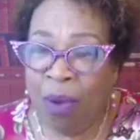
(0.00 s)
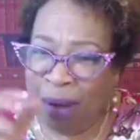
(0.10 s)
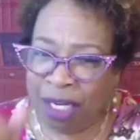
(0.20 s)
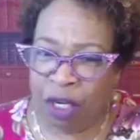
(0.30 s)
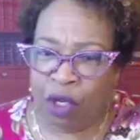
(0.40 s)

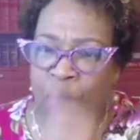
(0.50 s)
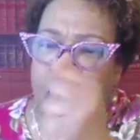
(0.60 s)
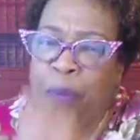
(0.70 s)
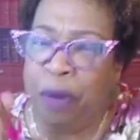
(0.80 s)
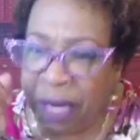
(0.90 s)
What are you
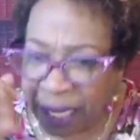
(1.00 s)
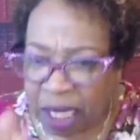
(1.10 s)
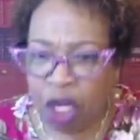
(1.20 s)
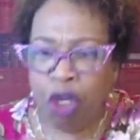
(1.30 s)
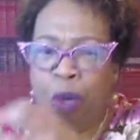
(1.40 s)
doing? You're pulling.
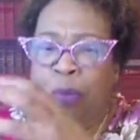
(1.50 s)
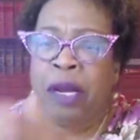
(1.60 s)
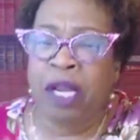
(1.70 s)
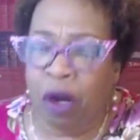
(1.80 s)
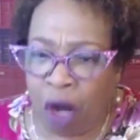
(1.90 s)
You're
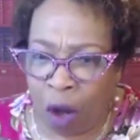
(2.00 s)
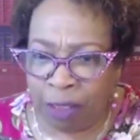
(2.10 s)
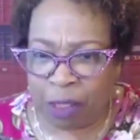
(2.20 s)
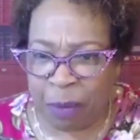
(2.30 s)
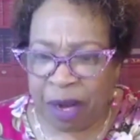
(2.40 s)
pulling on the
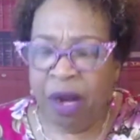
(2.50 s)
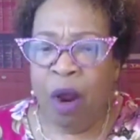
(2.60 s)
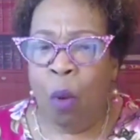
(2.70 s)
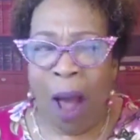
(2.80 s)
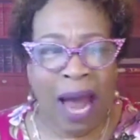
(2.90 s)
Holy Spirit.
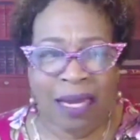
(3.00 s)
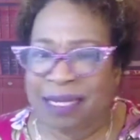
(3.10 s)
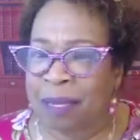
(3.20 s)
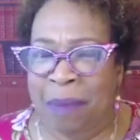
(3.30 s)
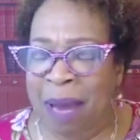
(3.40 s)
Why?
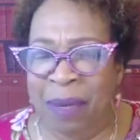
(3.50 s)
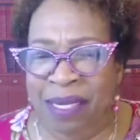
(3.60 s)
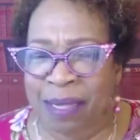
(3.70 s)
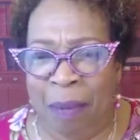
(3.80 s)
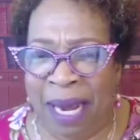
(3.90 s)
Because it might
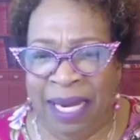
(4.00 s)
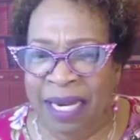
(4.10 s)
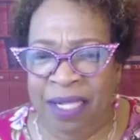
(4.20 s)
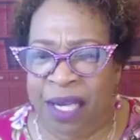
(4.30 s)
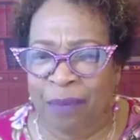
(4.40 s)
be somebody
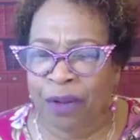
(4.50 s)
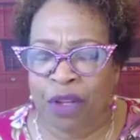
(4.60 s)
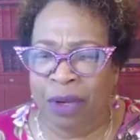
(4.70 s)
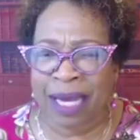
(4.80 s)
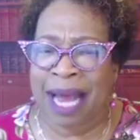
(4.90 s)
in the gym for
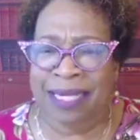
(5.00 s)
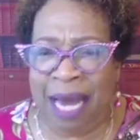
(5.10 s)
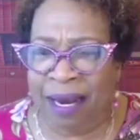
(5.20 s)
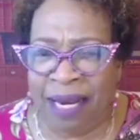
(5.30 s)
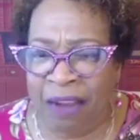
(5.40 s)
you to cast
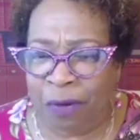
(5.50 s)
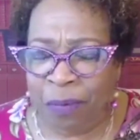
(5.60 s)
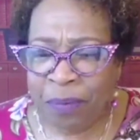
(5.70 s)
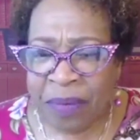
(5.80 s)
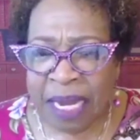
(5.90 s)
out a devil.
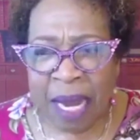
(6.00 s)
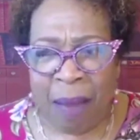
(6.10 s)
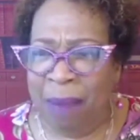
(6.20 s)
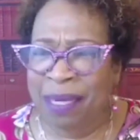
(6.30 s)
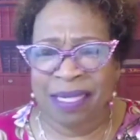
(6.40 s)
It
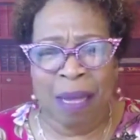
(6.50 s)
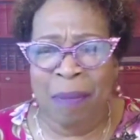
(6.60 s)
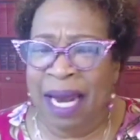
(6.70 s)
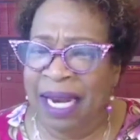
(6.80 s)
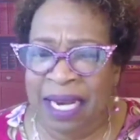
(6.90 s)
might be
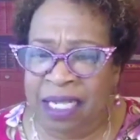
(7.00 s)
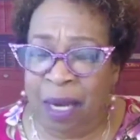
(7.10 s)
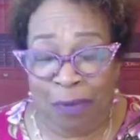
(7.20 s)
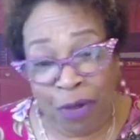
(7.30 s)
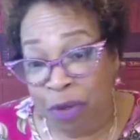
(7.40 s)
somebody in the
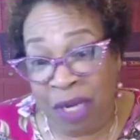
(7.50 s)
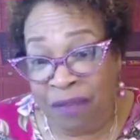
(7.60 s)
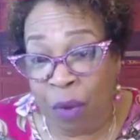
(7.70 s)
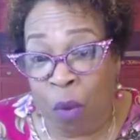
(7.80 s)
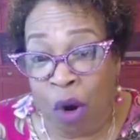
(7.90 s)
gym for you to
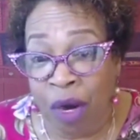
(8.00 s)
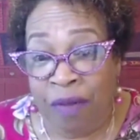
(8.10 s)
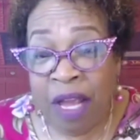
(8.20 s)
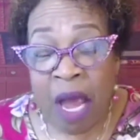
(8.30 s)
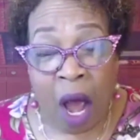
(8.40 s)
give a word
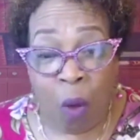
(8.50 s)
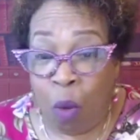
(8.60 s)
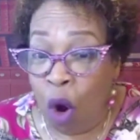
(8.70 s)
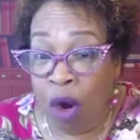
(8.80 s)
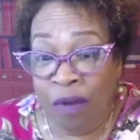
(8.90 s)
of
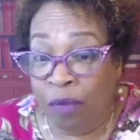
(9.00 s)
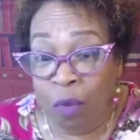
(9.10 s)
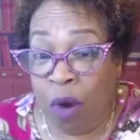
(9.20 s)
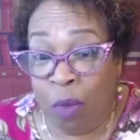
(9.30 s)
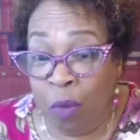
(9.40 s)

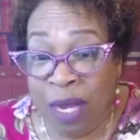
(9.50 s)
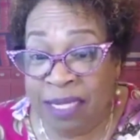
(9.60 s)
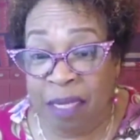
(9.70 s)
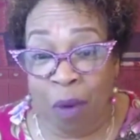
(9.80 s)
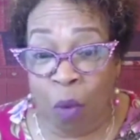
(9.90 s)

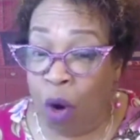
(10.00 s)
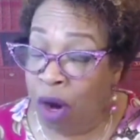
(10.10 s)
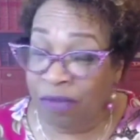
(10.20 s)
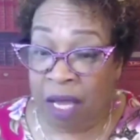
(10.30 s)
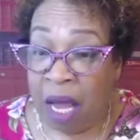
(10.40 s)
wisdom, a
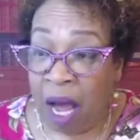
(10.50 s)
word of